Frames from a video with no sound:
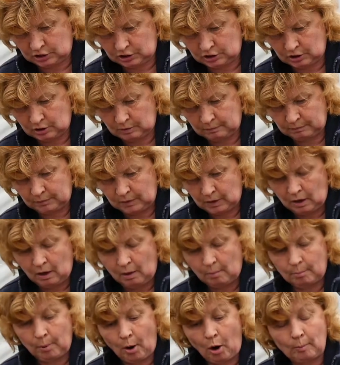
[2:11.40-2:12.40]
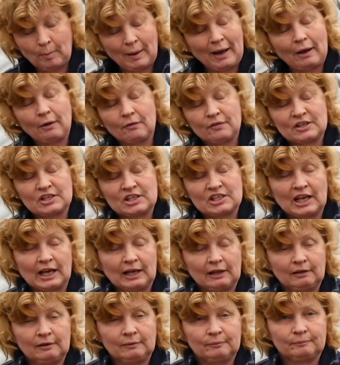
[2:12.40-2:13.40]
just pop out the
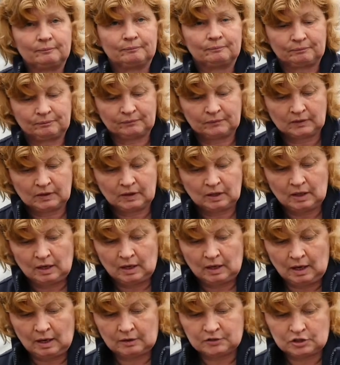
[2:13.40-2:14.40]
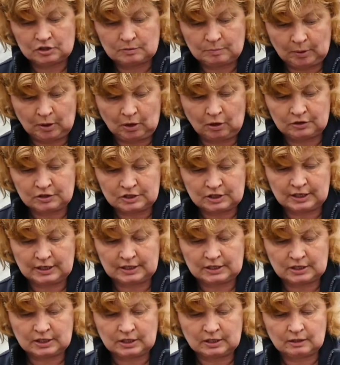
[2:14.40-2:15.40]
cell and just plant
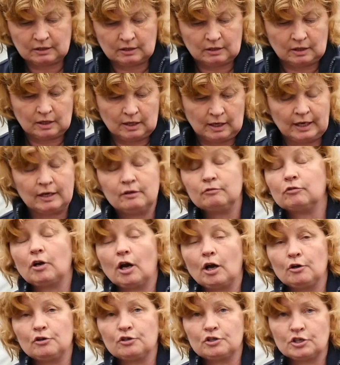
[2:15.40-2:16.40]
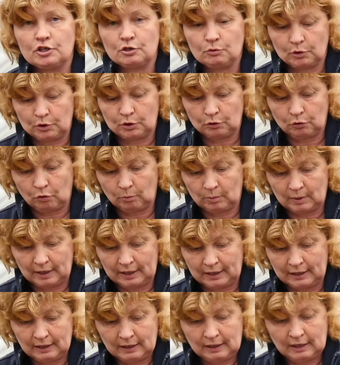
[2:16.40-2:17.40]
it in rows as you would
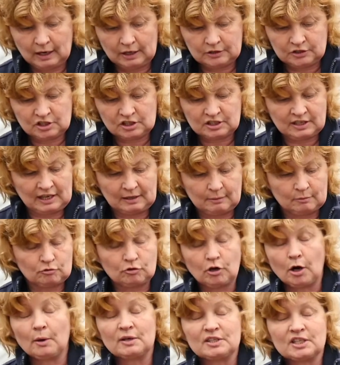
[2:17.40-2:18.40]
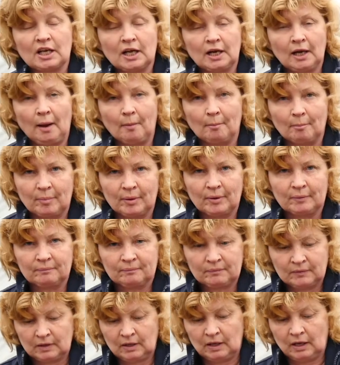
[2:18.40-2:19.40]
normally, and just let them grow as a clump.
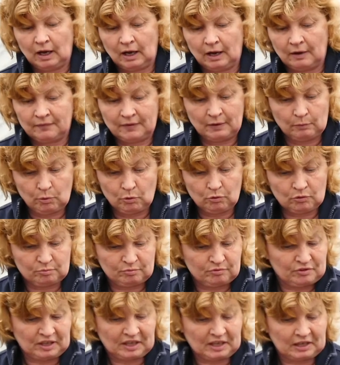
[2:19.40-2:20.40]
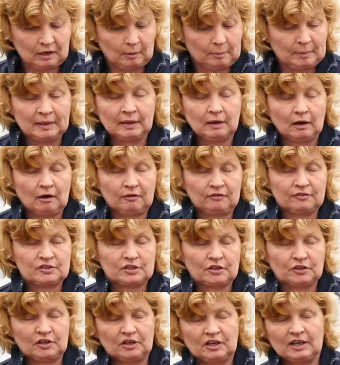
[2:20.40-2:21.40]
They will thicken up enough
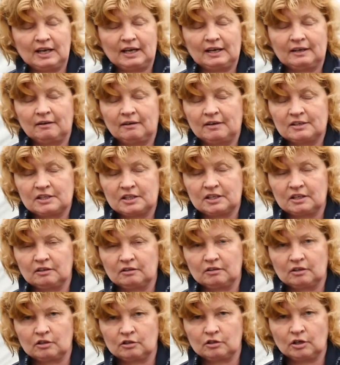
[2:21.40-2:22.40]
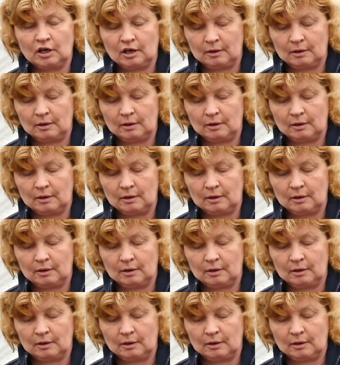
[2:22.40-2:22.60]
so you can get a nice little